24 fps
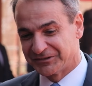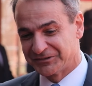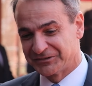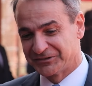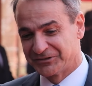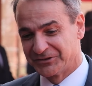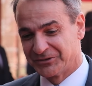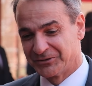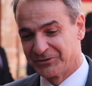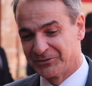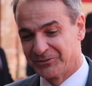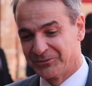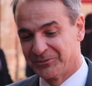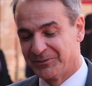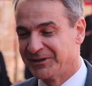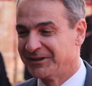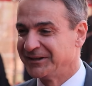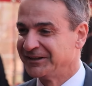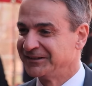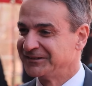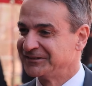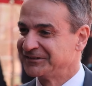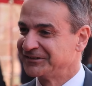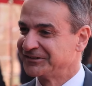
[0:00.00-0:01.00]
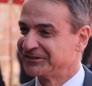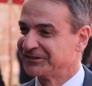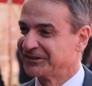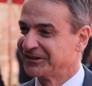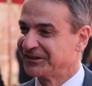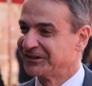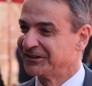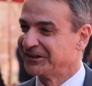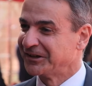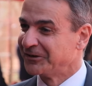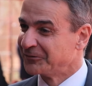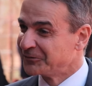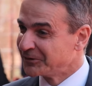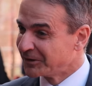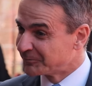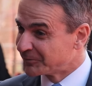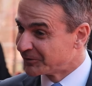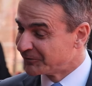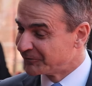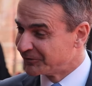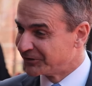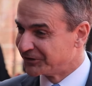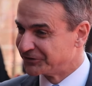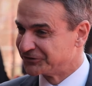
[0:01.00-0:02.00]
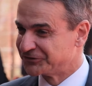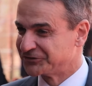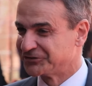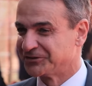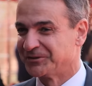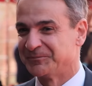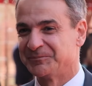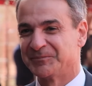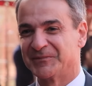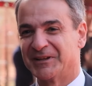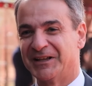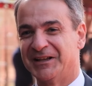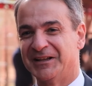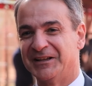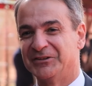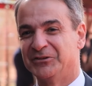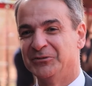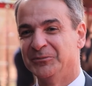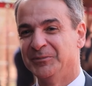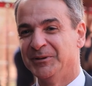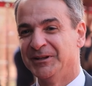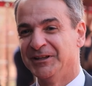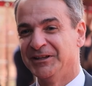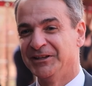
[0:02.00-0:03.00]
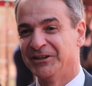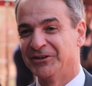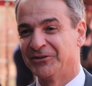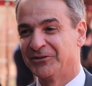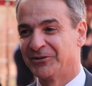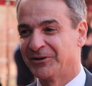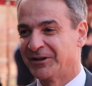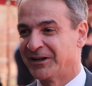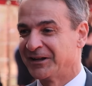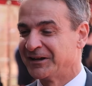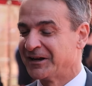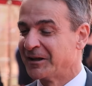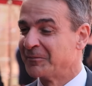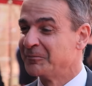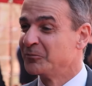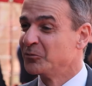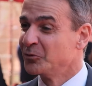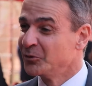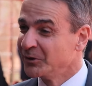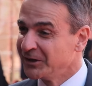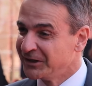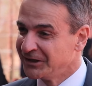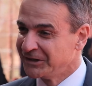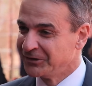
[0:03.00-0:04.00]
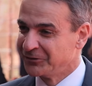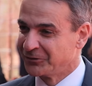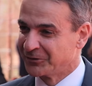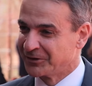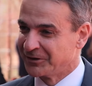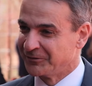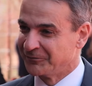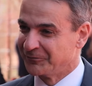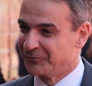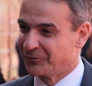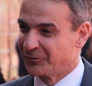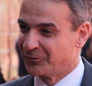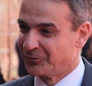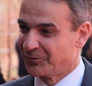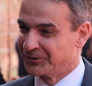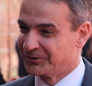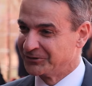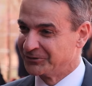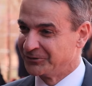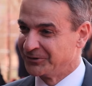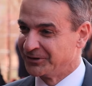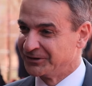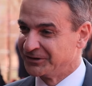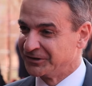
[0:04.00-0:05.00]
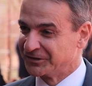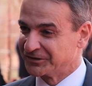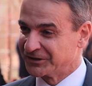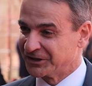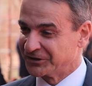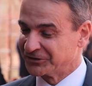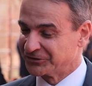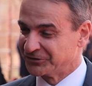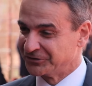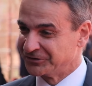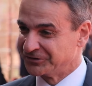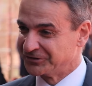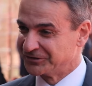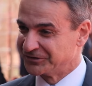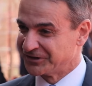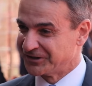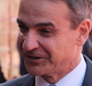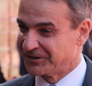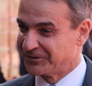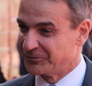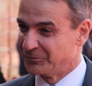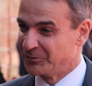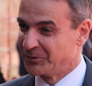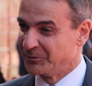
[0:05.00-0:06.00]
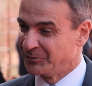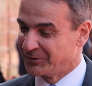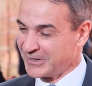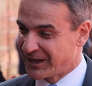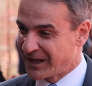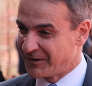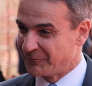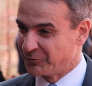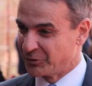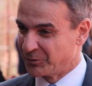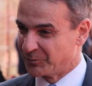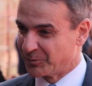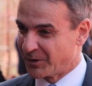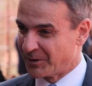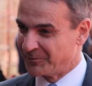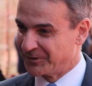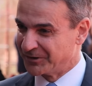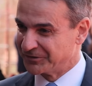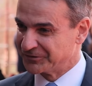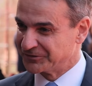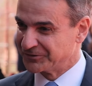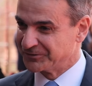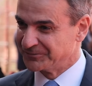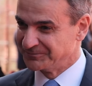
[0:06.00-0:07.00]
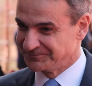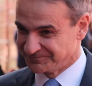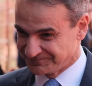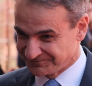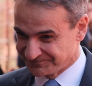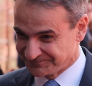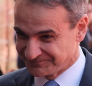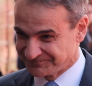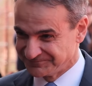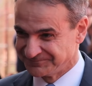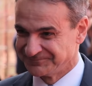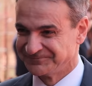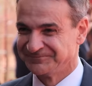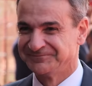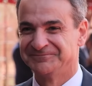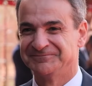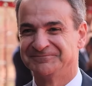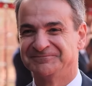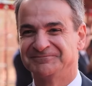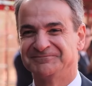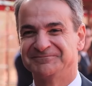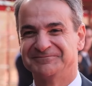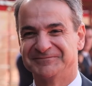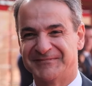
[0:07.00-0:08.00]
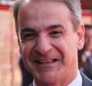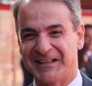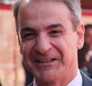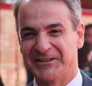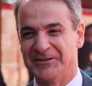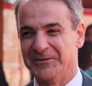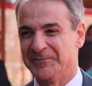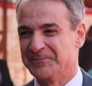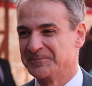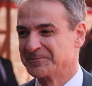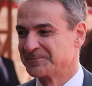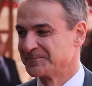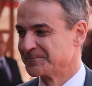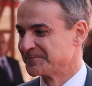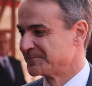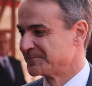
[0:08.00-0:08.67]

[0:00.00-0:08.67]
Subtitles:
So it's a real privilege to be here, and I'm really looking forward to the discussions we will have with the Prime Minister. Thank you.